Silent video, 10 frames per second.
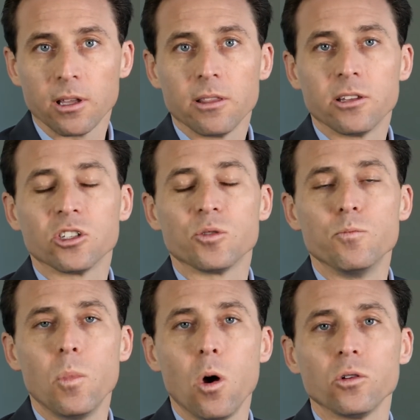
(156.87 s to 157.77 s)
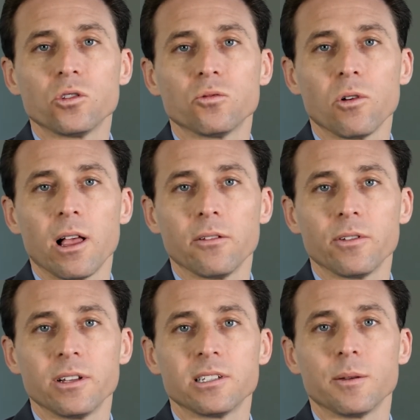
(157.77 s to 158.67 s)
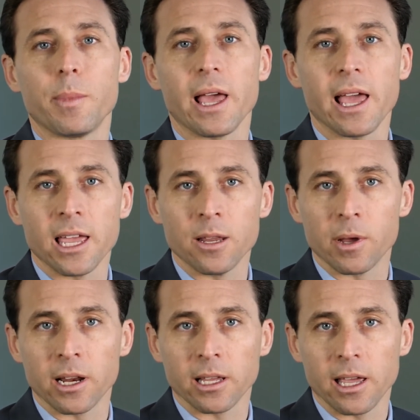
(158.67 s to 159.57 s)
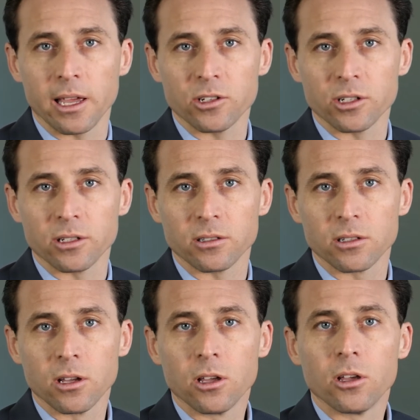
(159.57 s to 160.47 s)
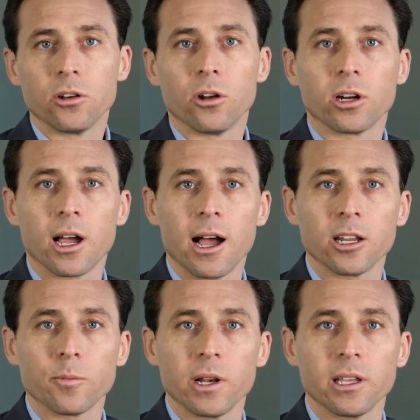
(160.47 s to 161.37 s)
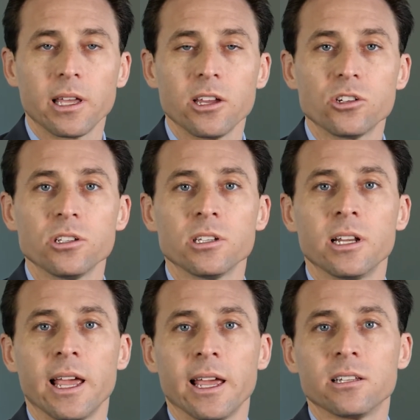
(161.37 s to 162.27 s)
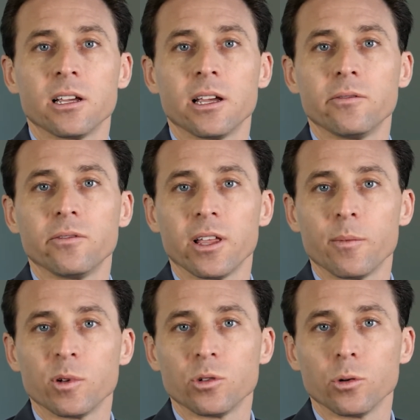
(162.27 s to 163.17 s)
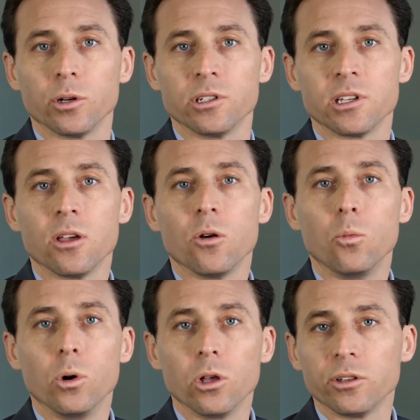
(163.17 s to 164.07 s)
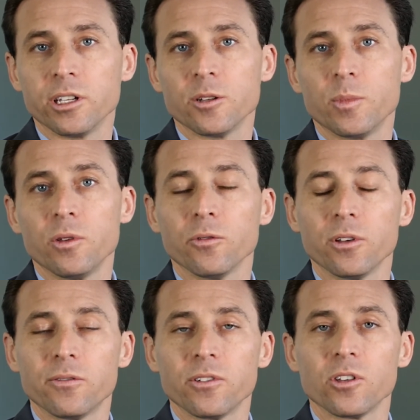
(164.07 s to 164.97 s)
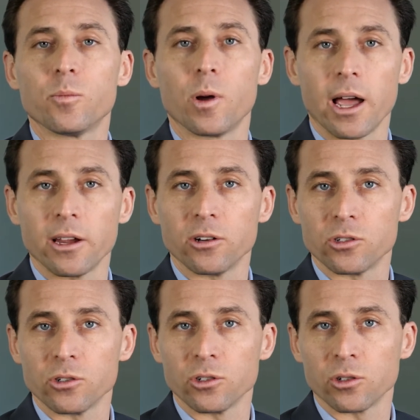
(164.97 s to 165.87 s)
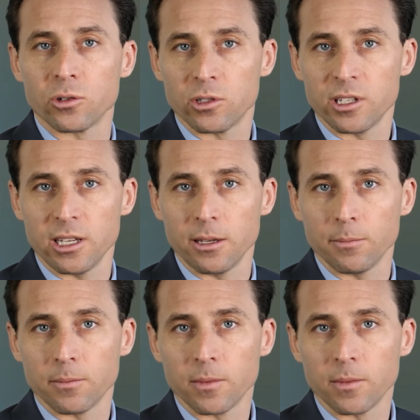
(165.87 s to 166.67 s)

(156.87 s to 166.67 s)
This is most relevant to pain medications. Narcotic medications and anti-inflammatories will need to be refilled by your surgical team.